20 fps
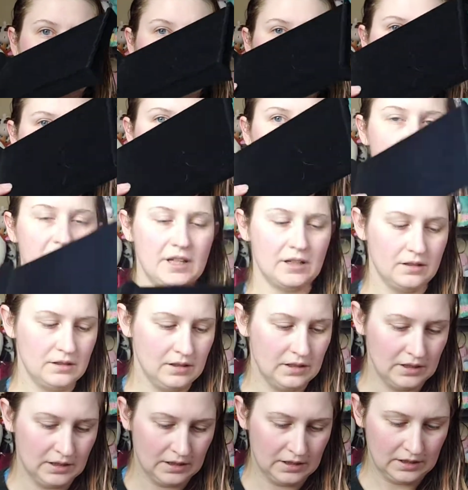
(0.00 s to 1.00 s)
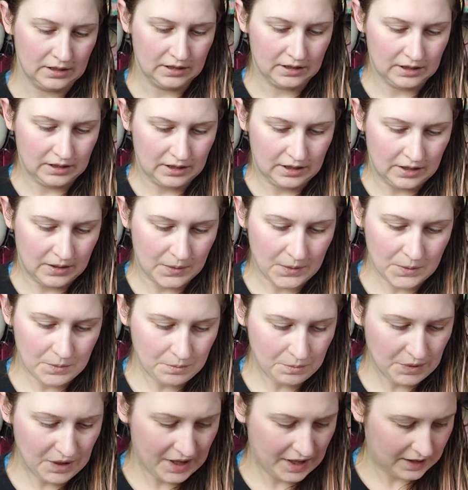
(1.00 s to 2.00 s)
in her bed.
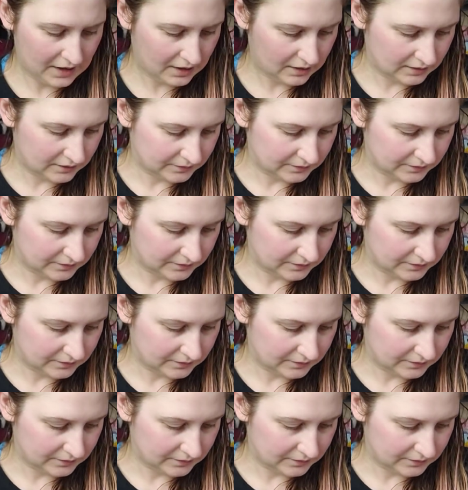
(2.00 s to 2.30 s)
But